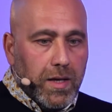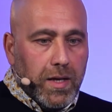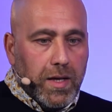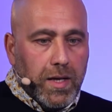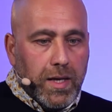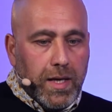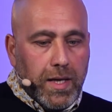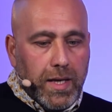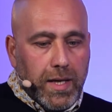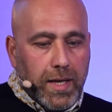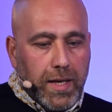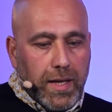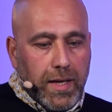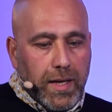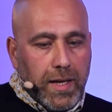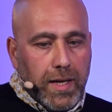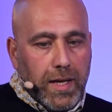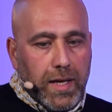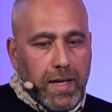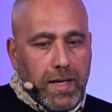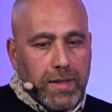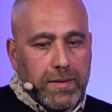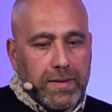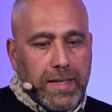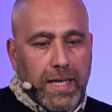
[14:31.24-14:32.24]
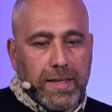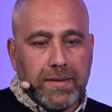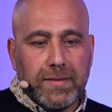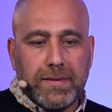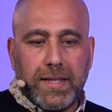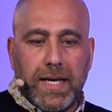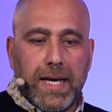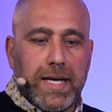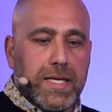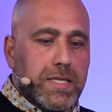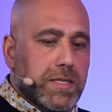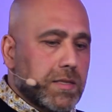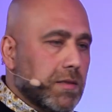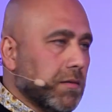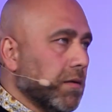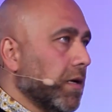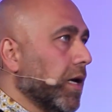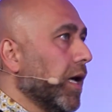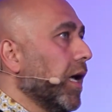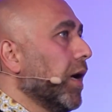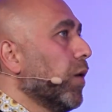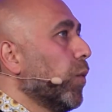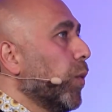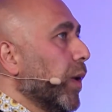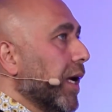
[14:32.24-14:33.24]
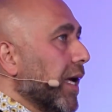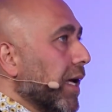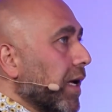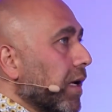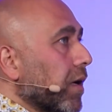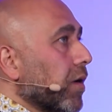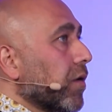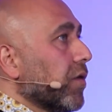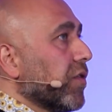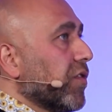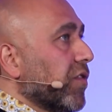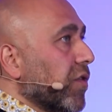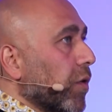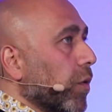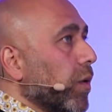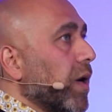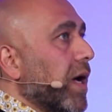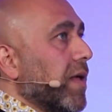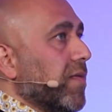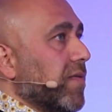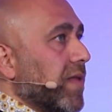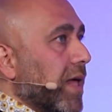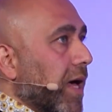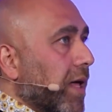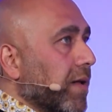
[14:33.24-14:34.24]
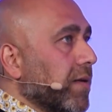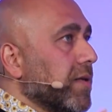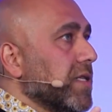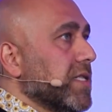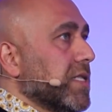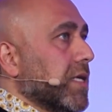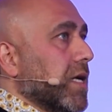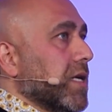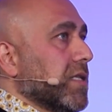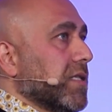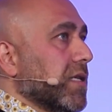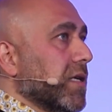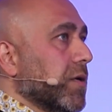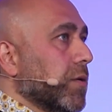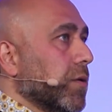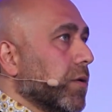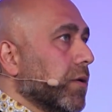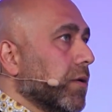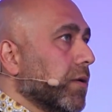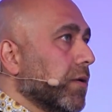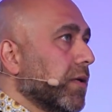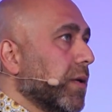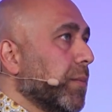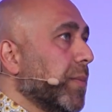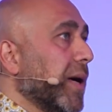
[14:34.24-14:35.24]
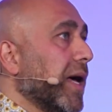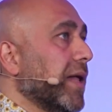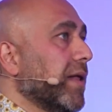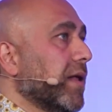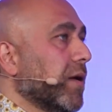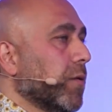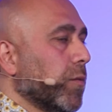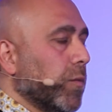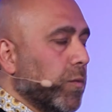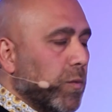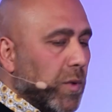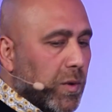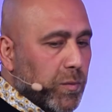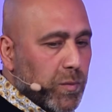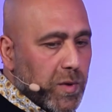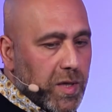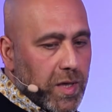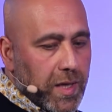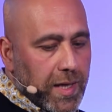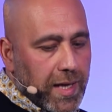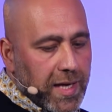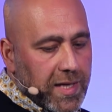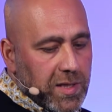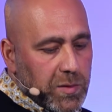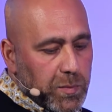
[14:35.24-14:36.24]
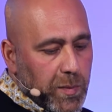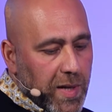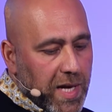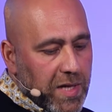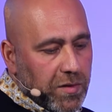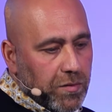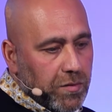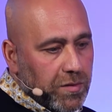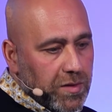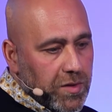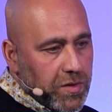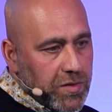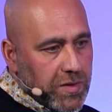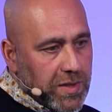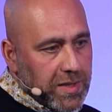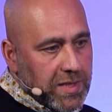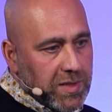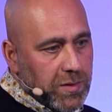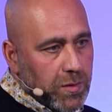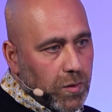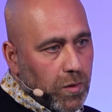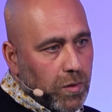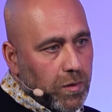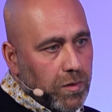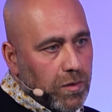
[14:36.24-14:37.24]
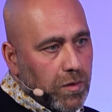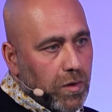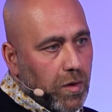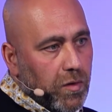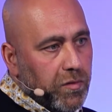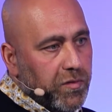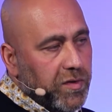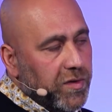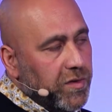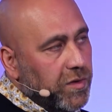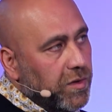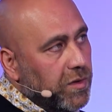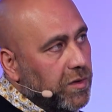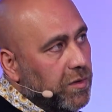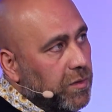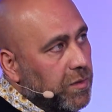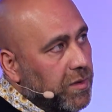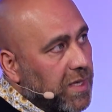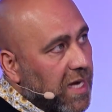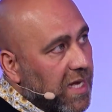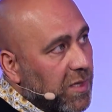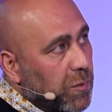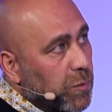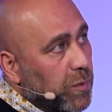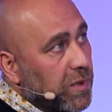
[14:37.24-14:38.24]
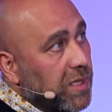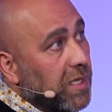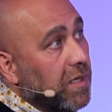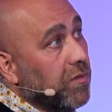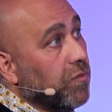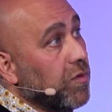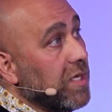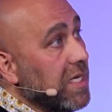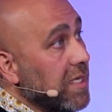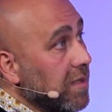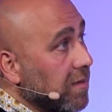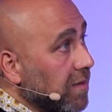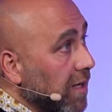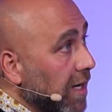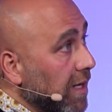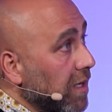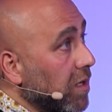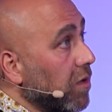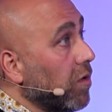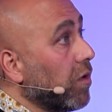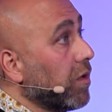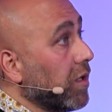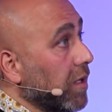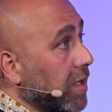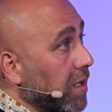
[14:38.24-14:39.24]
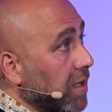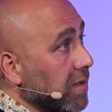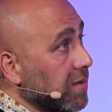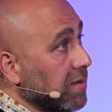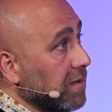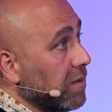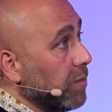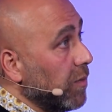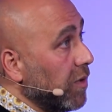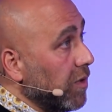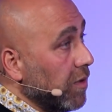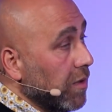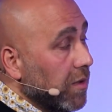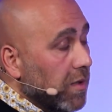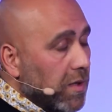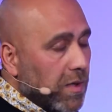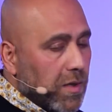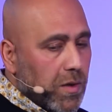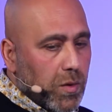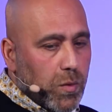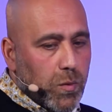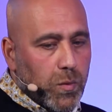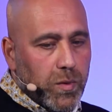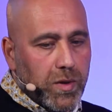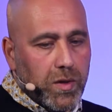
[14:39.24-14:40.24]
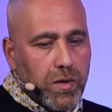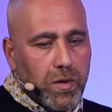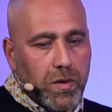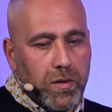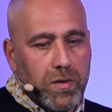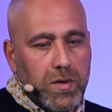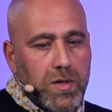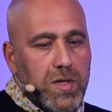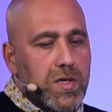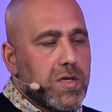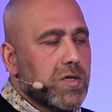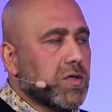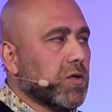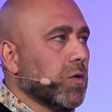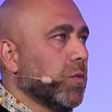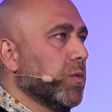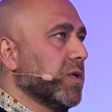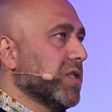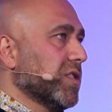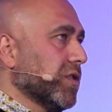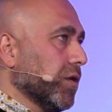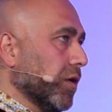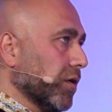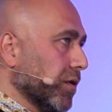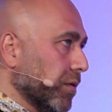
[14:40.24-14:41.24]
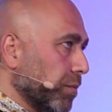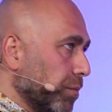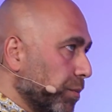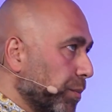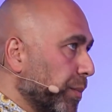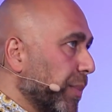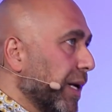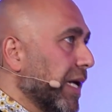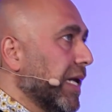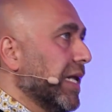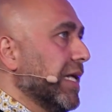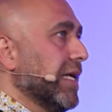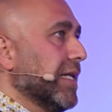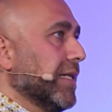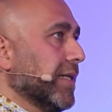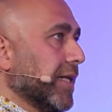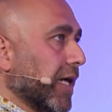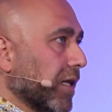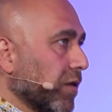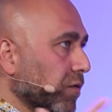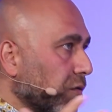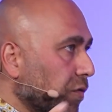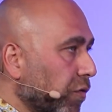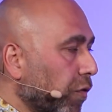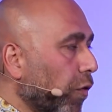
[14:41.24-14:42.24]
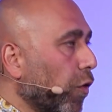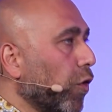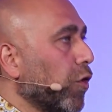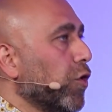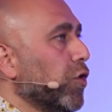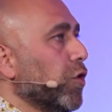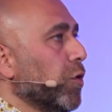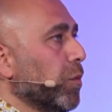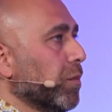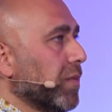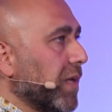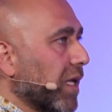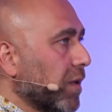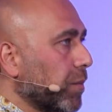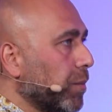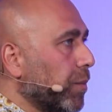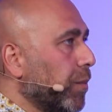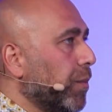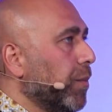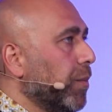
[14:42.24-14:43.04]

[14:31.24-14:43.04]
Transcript: that takes a week or so, and then discussing, depending, when we expand to new cities, we often do that with a retailer or a customer. We start building that volume, that